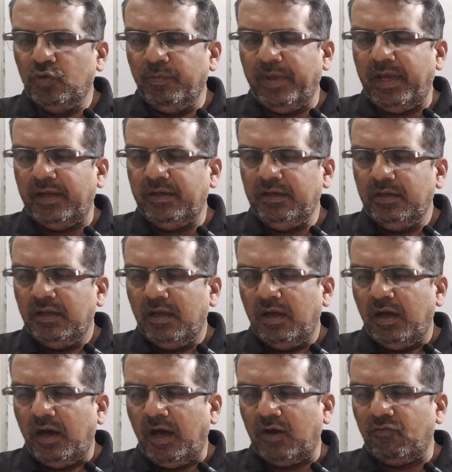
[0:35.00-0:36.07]
Two men
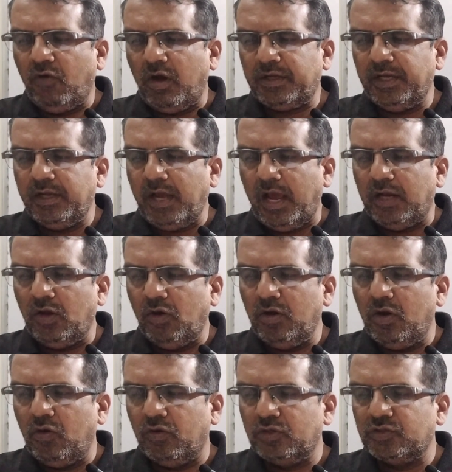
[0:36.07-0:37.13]
are walking
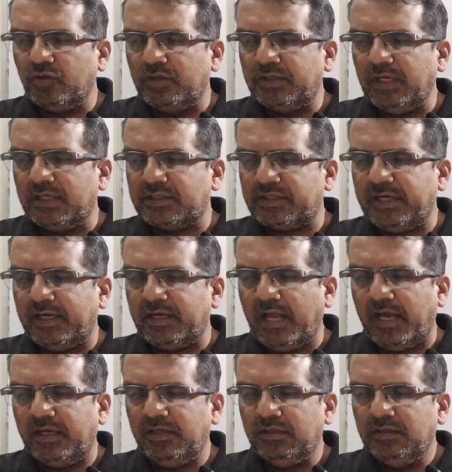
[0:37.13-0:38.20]
along a horizontal
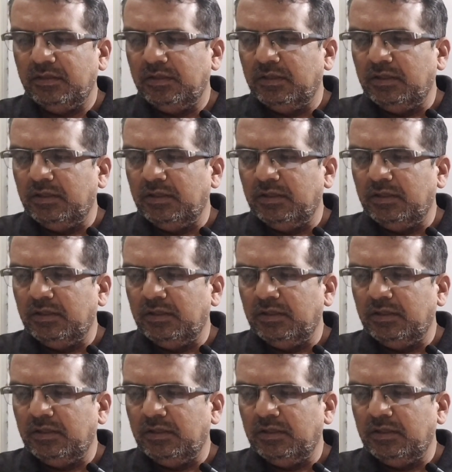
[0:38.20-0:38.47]
straight line.